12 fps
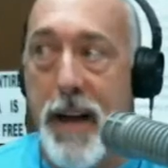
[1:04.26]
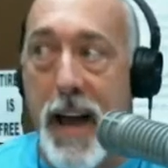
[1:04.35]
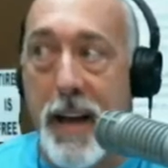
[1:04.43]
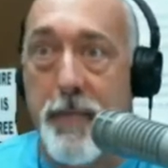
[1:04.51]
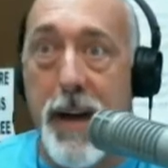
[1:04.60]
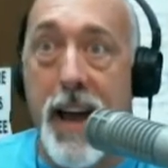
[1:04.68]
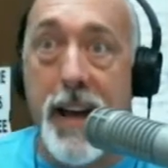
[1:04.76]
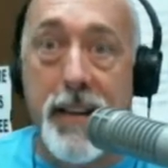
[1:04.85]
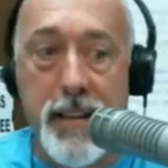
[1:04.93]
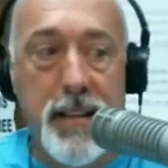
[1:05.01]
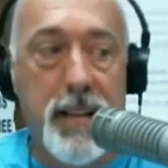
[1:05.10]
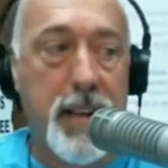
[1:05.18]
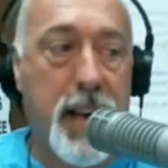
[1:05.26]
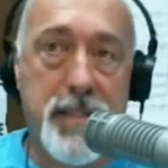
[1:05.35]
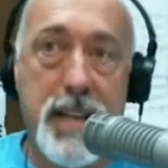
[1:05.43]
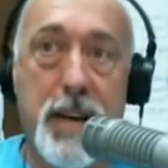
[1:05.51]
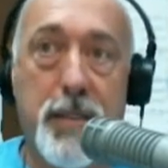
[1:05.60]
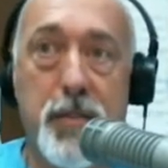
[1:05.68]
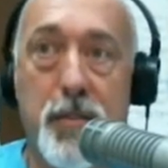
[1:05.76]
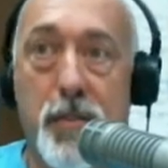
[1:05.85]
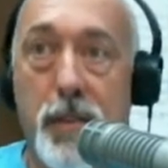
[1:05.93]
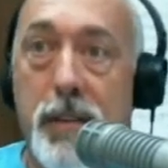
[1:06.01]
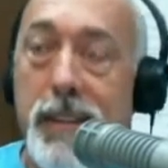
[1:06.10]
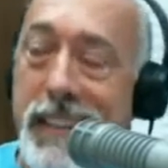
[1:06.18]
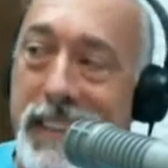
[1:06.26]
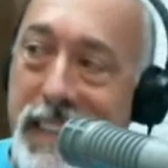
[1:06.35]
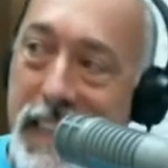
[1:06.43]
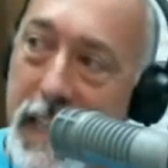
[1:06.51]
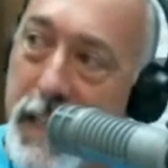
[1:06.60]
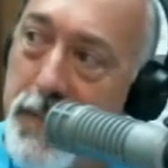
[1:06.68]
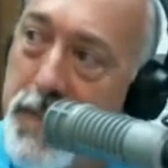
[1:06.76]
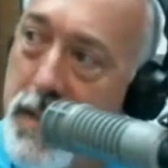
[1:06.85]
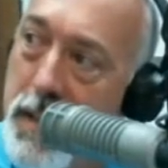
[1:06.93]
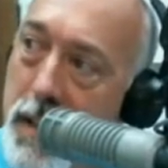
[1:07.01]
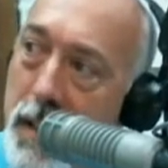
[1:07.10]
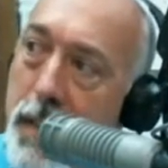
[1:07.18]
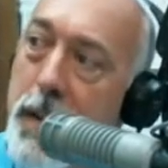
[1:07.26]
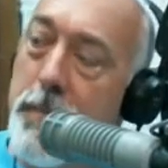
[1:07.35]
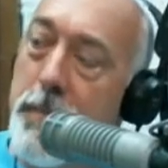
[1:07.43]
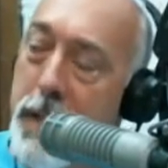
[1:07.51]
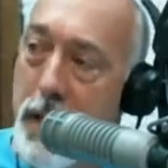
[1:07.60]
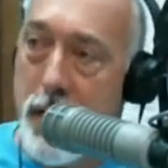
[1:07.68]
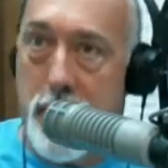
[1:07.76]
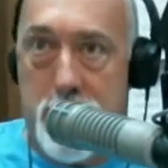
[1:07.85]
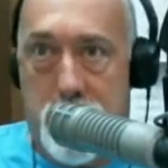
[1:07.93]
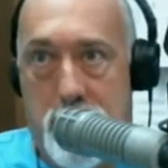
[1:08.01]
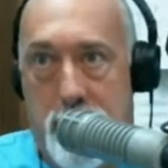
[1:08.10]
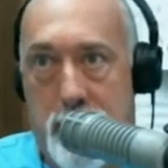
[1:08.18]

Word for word: a backpack, heads out the door, leaves the beer.